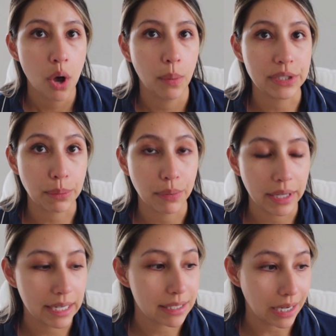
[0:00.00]
which I'm
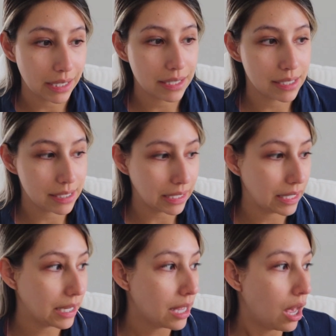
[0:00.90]
really excited to
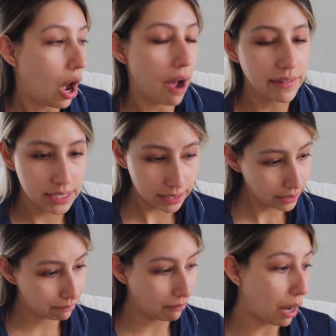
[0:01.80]
see.
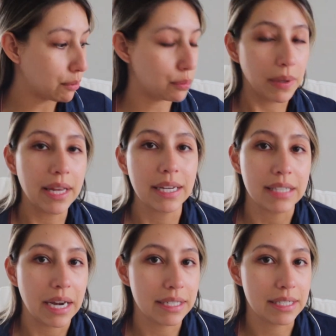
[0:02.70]
Obviously, I was really
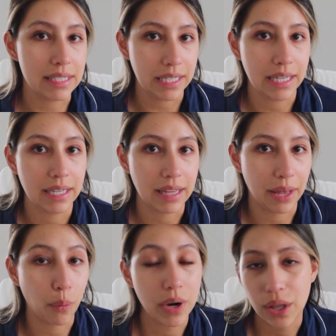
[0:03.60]
excited to see
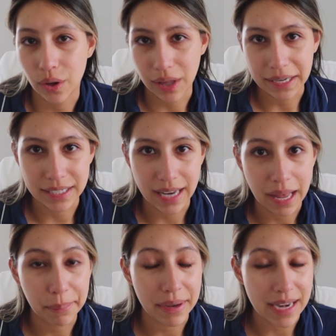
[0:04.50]
like what it looked like
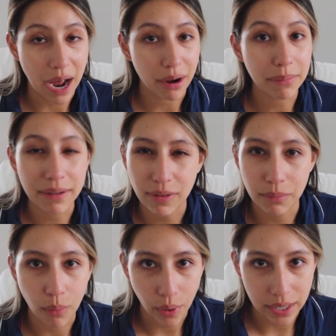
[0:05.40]
today, but now I'm
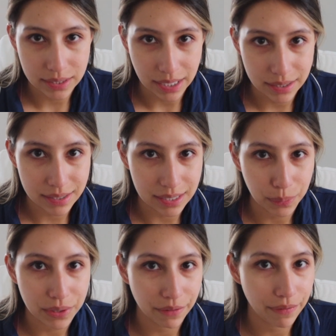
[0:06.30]
even more excited to see
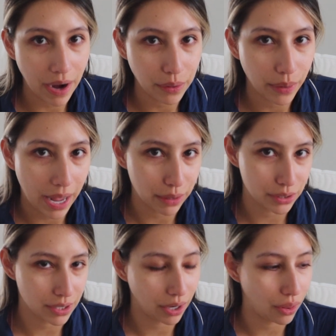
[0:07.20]
what the final couch
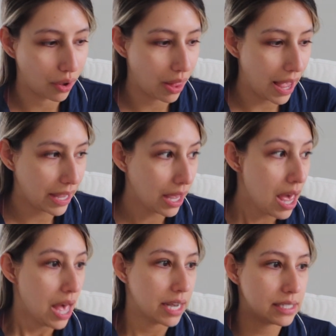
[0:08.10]
is gonna look
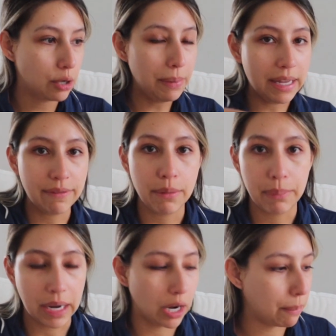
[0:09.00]
like because it'll be even
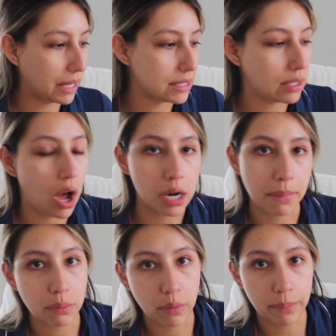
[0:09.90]
bigger because the
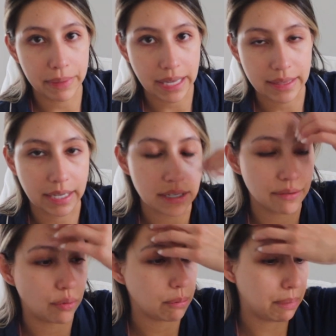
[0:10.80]
ottoman will be at the end
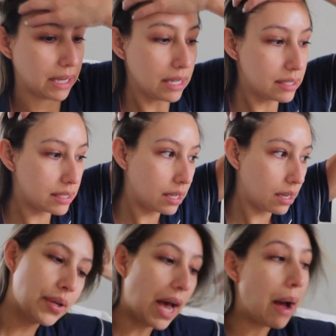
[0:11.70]
of one piece.
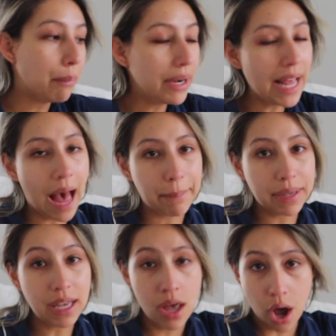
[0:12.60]
yeah, I'm pretty
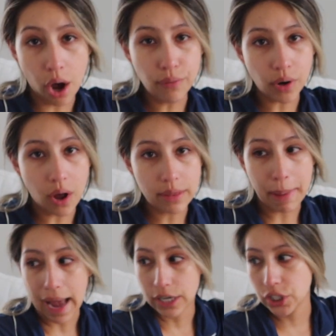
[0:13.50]
happy. Overall, the
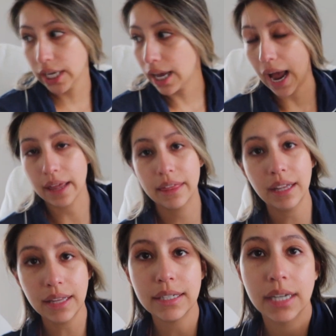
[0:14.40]
packaging, I
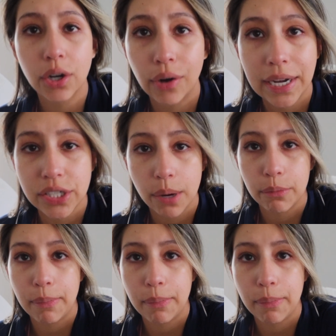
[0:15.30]
think they did a great job with